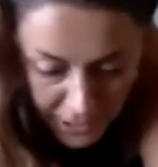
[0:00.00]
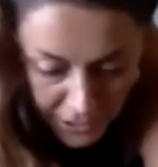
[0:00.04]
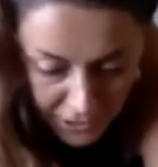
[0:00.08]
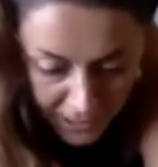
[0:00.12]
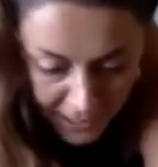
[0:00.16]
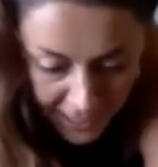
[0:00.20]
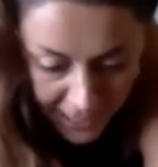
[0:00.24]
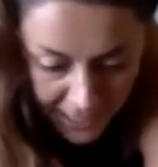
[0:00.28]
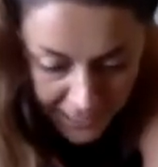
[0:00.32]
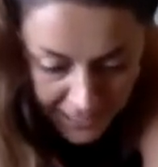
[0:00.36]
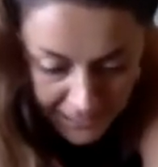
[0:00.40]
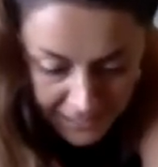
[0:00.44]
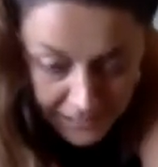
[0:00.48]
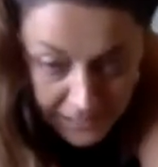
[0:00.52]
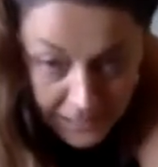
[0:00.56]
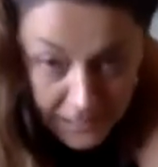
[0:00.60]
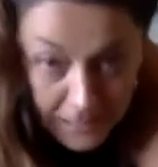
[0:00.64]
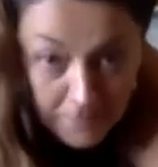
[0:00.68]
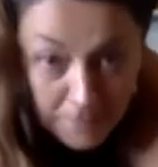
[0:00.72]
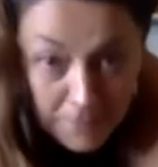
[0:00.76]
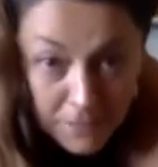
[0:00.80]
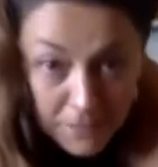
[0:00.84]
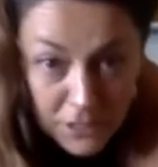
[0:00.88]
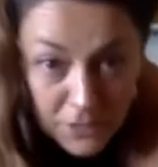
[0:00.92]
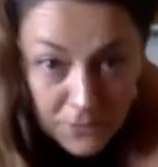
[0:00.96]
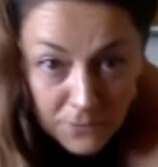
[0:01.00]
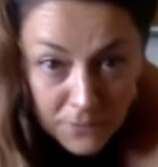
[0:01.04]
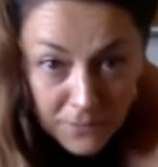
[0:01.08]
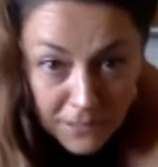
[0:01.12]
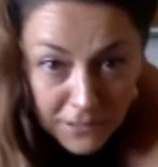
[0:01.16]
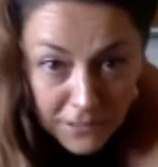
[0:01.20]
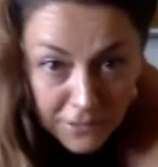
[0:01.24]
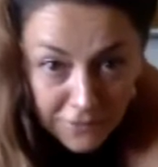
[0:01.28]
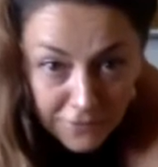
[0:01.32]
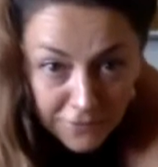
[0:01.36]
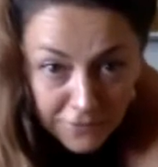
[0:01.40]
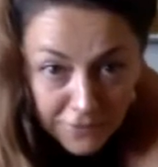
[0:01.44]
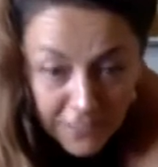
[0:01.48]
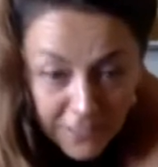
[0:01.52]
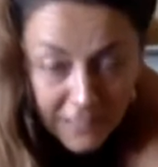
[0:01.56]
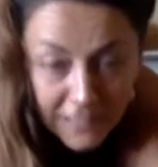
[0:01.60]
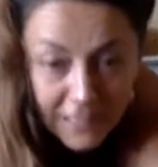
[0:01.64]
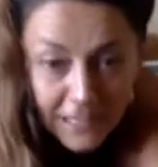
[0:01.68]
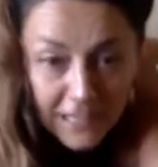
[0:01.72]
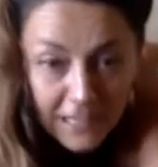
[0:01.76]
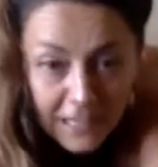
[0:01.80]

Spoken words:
your hands in between your feet